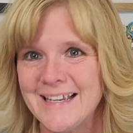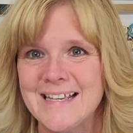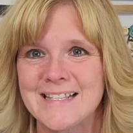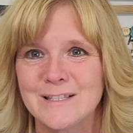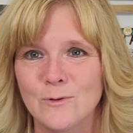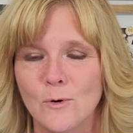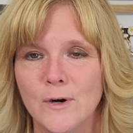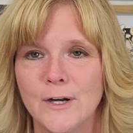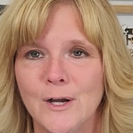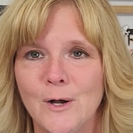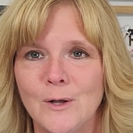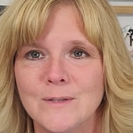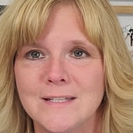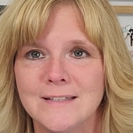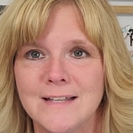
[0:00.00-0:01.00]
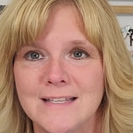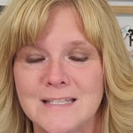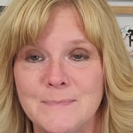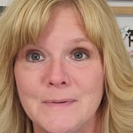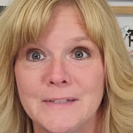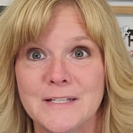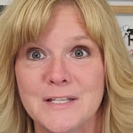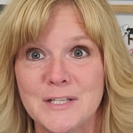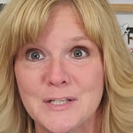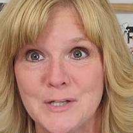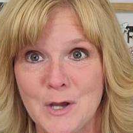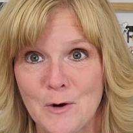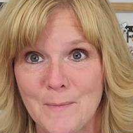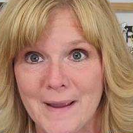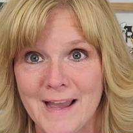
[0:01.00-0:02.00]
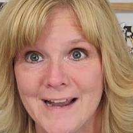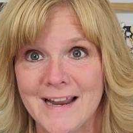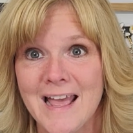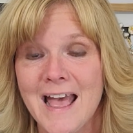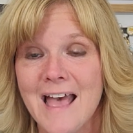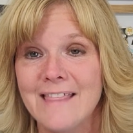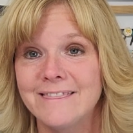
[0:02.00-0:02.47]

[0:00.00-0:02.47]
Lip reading: is Lori Holt's Let's Build a Snowman.